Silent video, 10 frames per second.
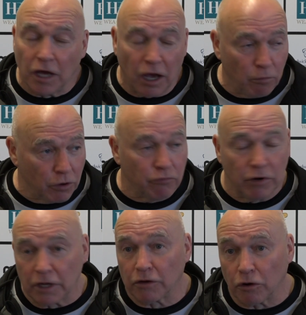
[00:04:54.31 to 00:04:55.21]
and we're
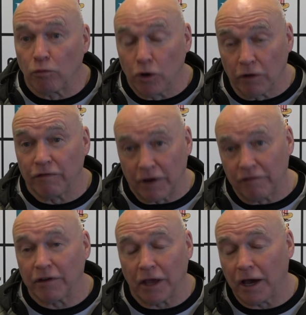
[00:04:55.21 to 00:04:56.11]
really going to work very,
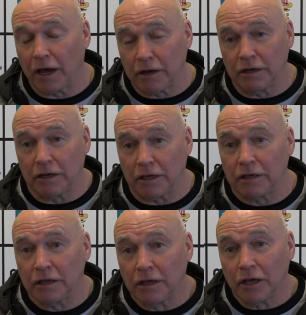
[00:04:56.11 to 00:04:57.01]
very hard
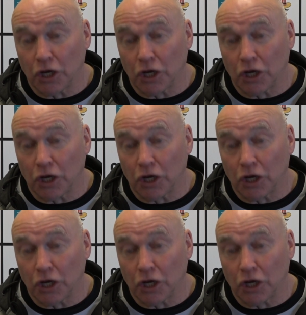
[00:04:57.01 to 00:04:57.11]
indeed.